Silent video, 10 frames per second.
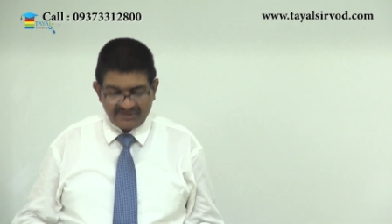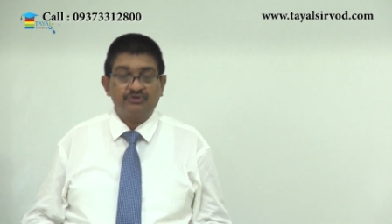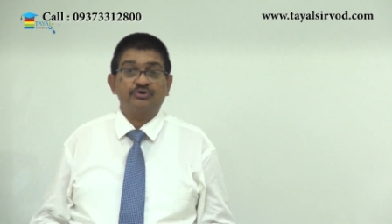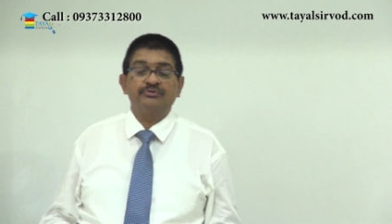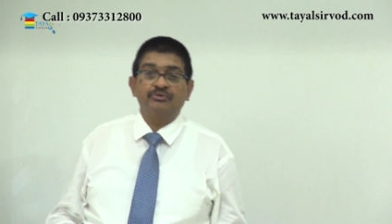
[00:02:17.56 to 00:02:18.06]

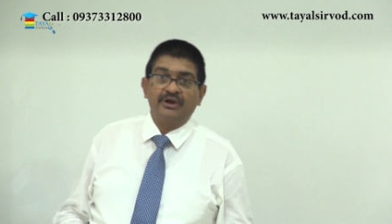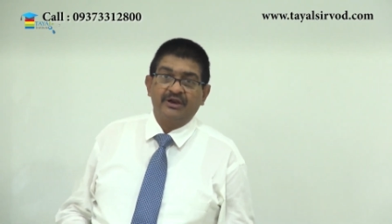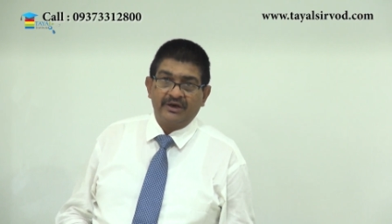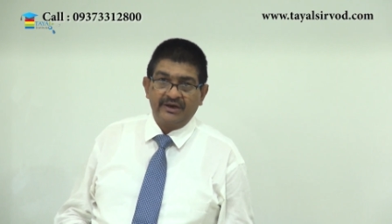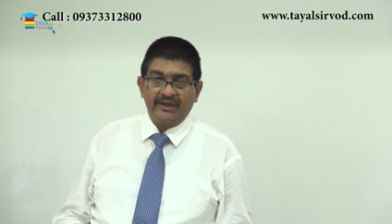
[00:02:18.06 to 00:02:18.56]
that talks about the
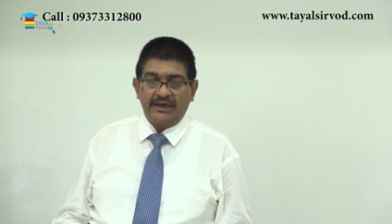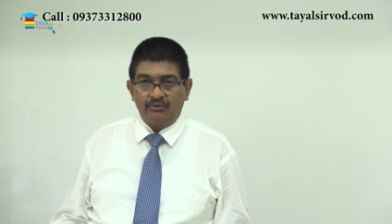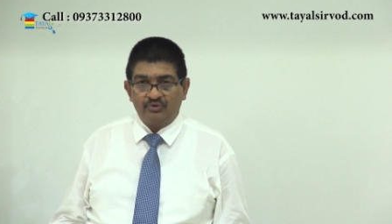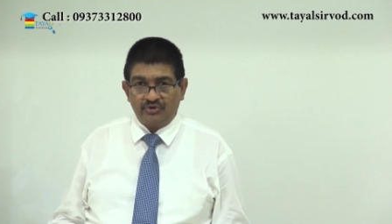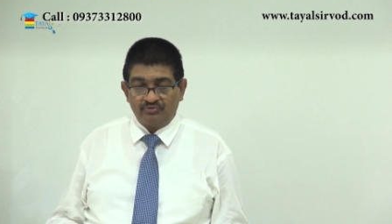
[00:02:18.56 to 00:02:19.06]
learning
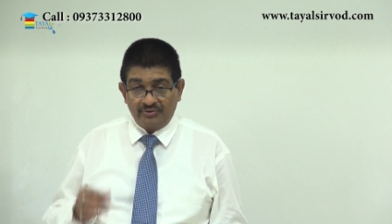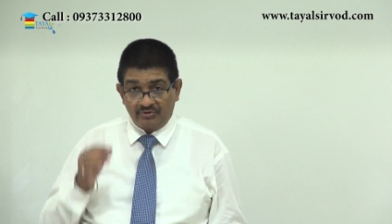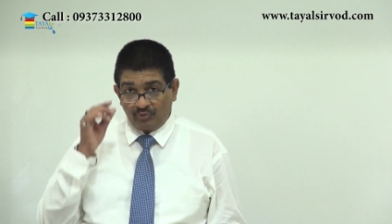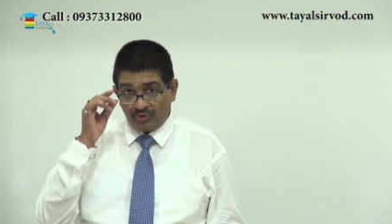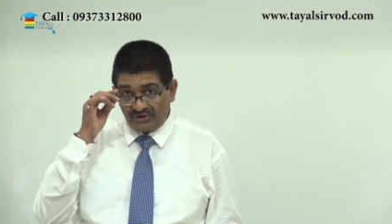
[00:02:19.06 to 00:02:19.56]
outcomes
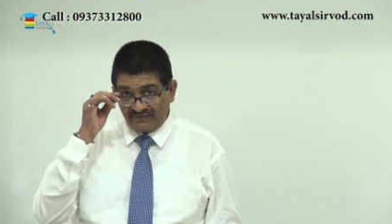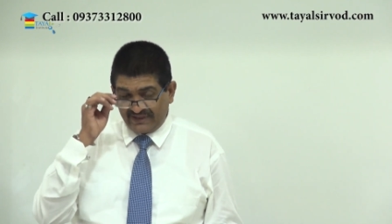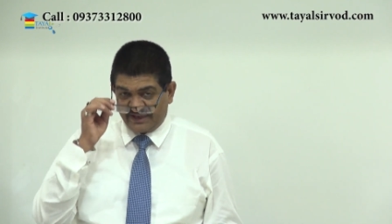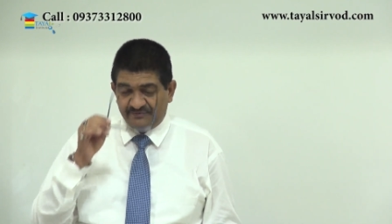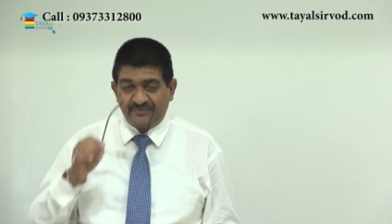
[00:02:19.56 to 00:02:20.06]
means what is
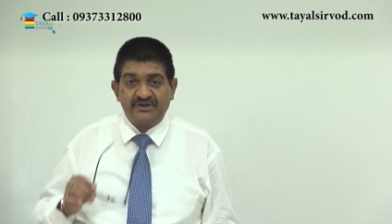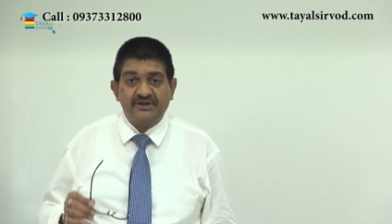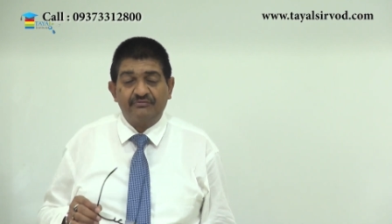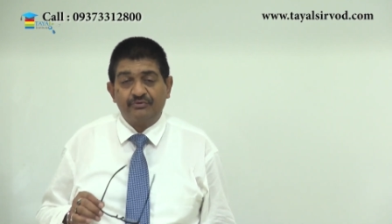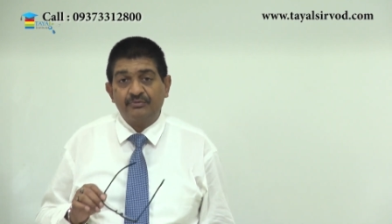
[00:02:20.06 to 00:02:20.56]

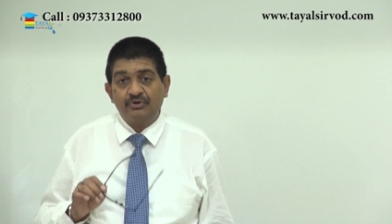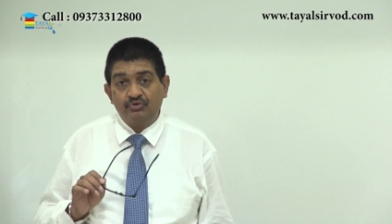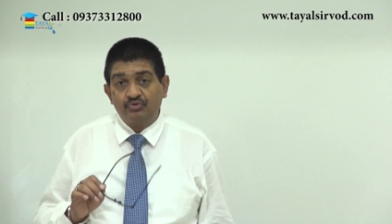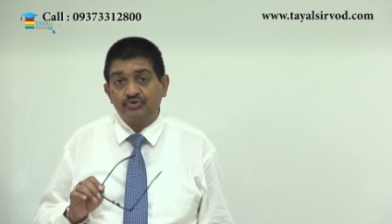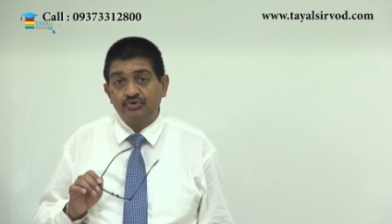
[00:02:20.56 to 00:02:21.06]
expected from
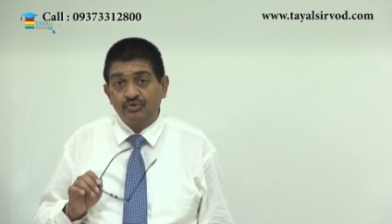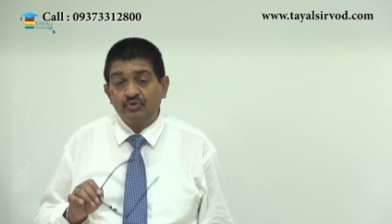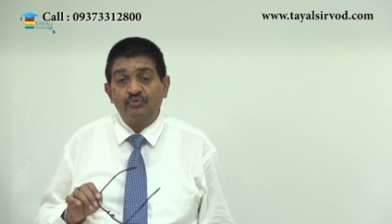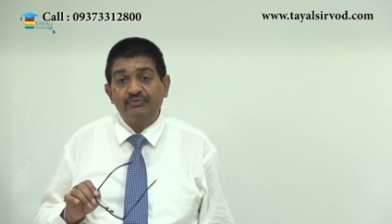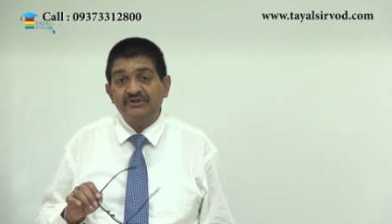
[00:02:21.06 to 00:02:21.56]
you to
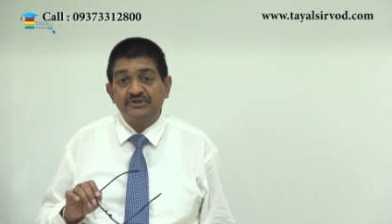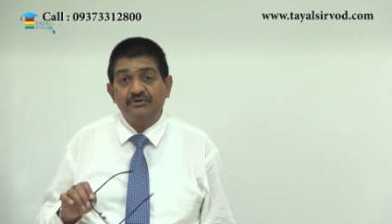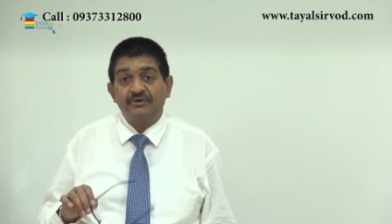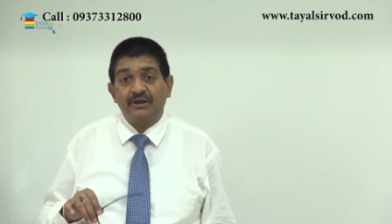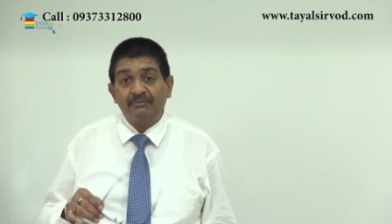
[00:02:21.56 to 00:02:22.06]
know once
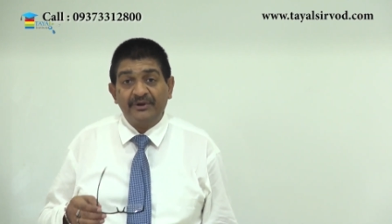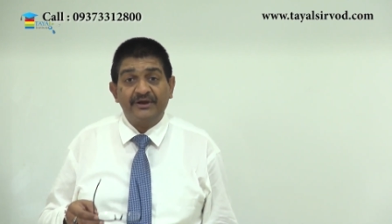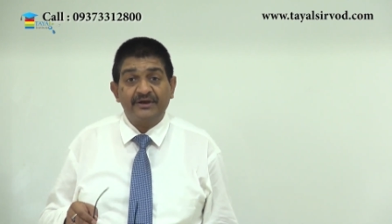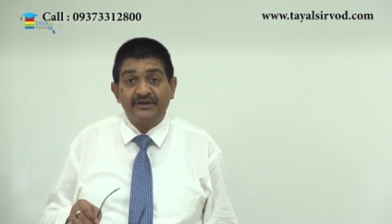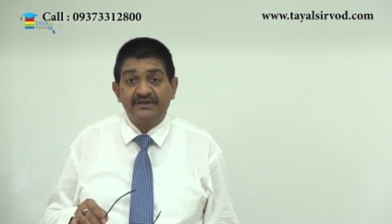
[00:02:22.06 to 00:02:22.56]
you have
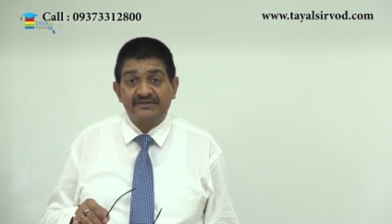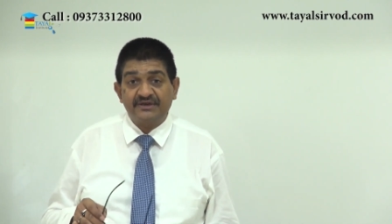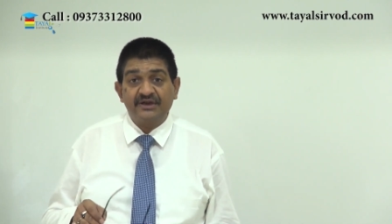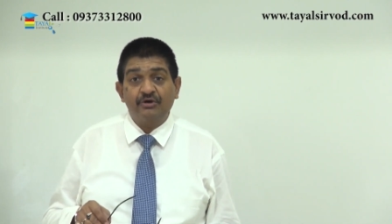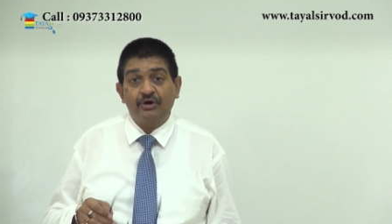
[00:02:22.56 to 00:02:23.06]
completed the
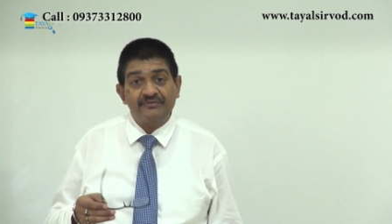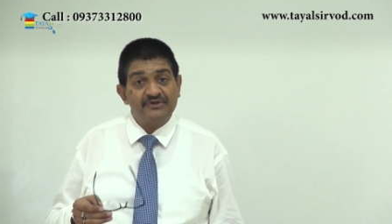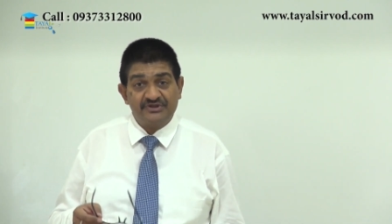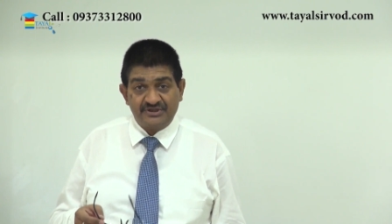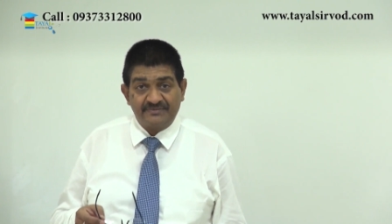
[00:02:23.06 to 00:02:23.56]
study of
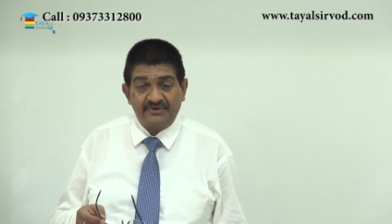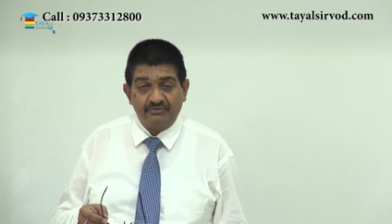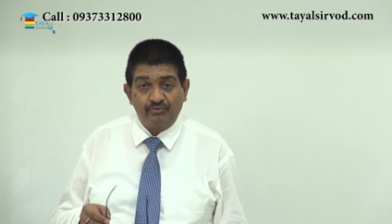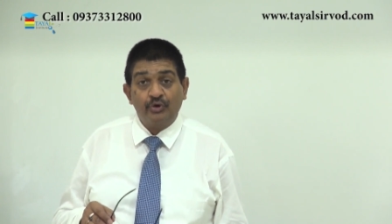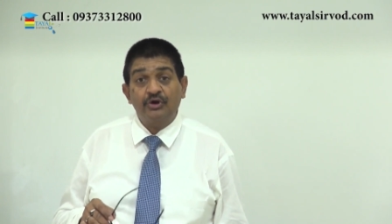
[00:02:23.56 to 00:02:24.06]
this
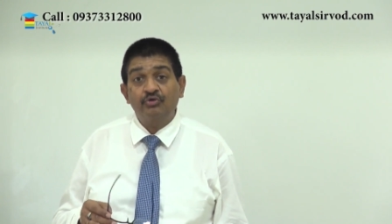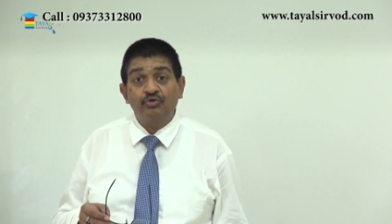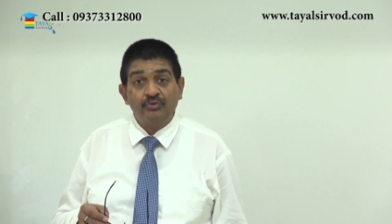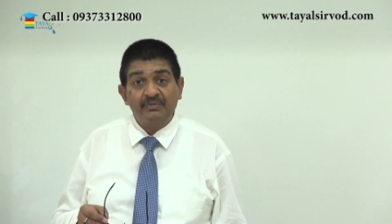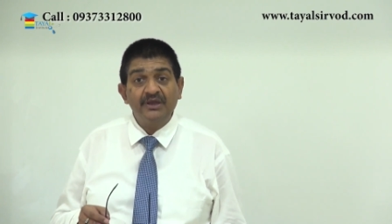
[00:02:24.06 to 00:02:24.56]
chapter. What you
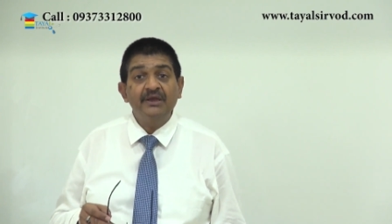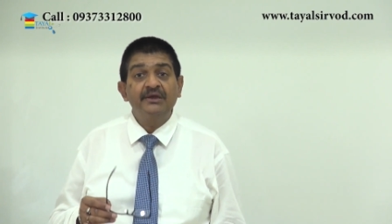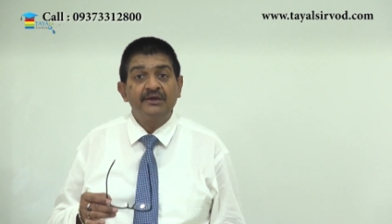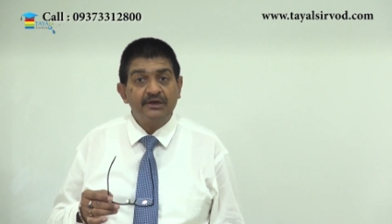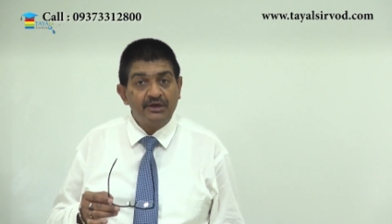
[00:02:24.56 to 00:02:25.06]
should
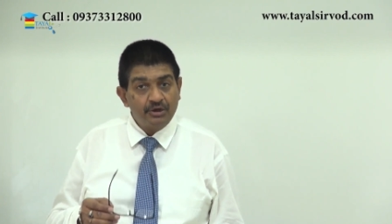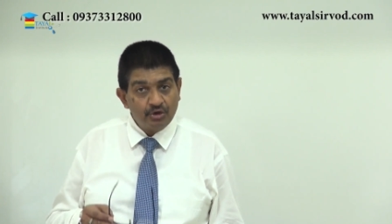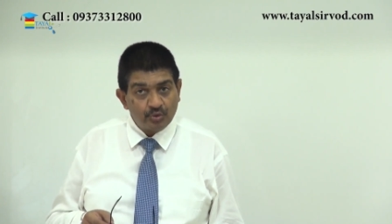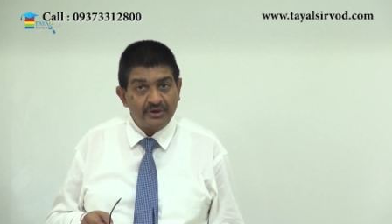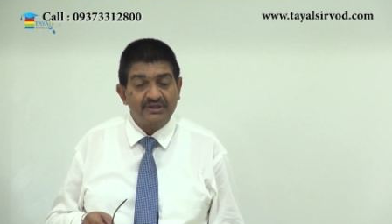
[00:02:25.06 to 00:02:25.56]
be
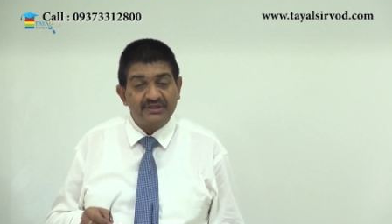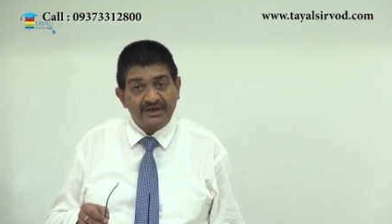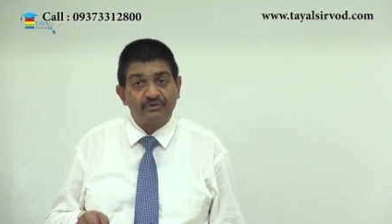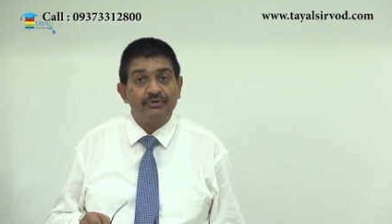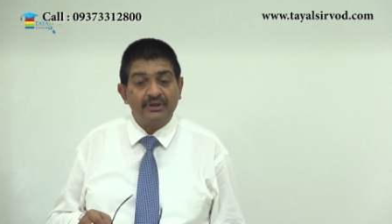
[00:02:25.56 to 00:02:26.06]
knowing,
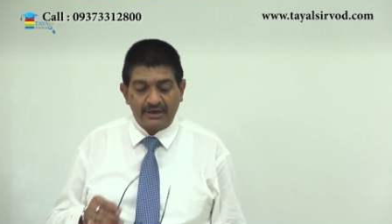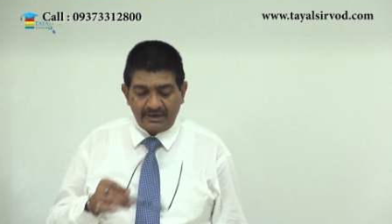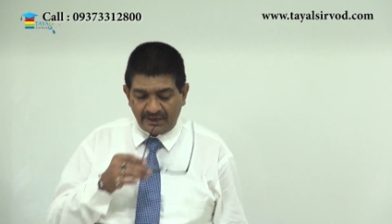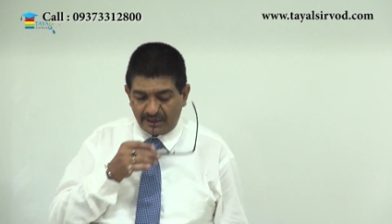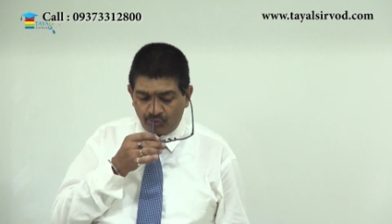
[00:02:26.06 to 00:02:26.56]
that is the
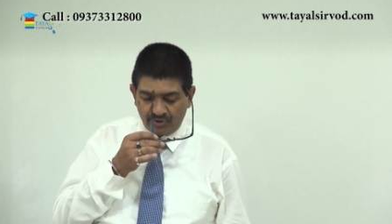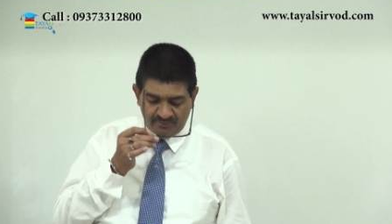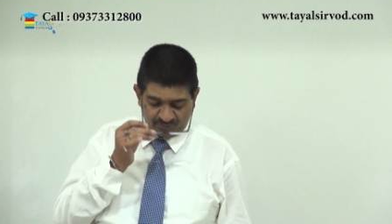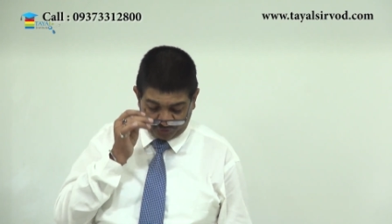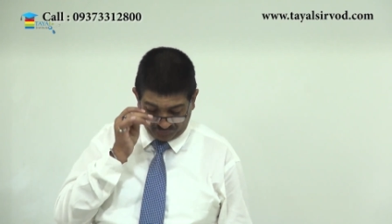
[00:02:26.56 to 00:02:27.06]
learning
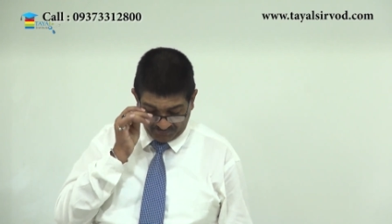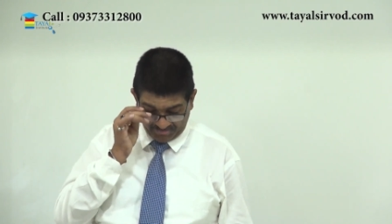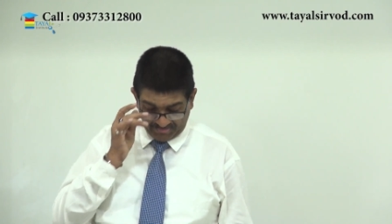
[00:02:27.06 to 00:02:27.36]
outcomes.